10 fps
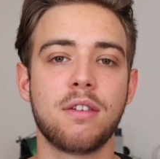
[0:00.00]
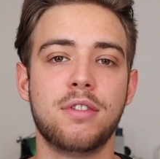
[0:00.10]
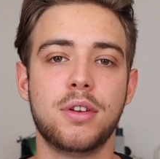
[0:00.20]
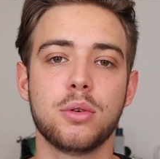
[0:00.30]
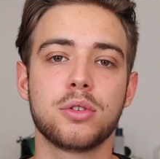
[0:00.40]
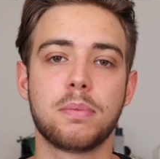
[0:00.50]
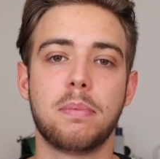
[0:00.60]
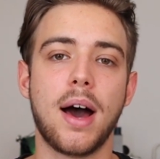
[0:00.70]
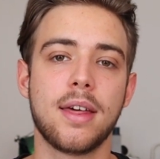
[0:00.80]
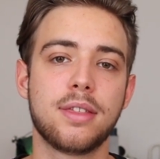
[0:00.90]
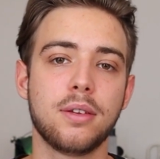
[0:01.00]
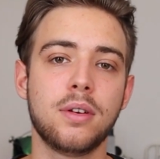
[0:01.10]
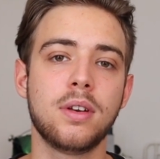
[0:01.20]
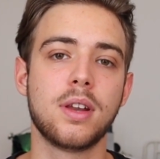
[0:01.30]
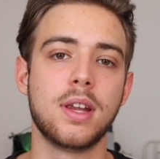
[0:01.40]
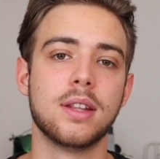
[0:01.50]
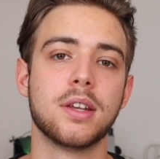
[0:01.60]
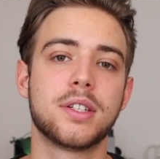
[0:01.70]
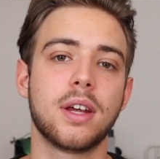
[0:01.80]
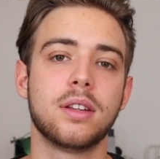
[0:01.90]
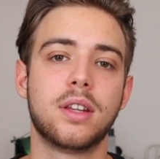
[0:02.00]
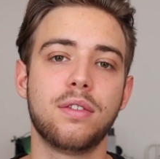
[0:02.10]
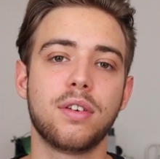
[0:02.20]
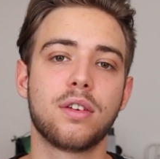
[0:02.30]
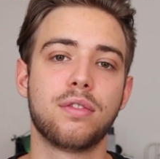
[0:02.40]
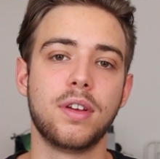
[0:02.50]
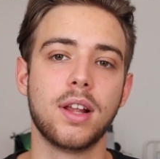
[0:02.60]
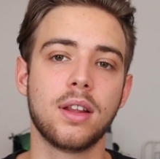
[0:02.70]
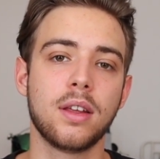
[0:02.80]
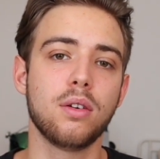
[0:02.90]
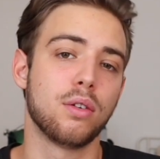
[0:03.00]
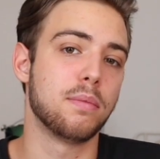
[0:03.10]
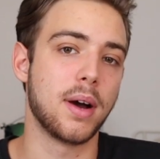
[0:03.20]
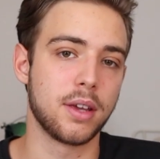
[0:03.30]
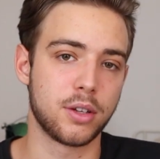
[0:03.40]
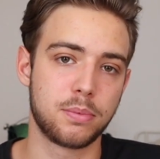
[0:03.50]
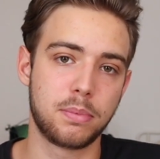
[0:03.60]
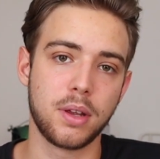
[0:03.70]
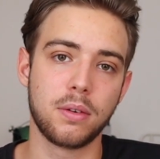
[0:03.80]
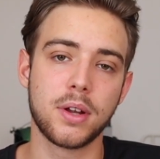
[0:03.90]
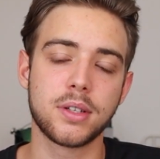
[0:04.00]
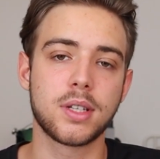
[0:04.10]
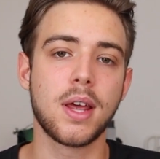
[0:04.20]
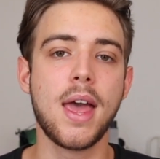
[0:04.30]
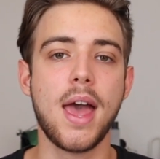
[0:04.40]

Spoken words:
I've used Python in the scientific field of my experience,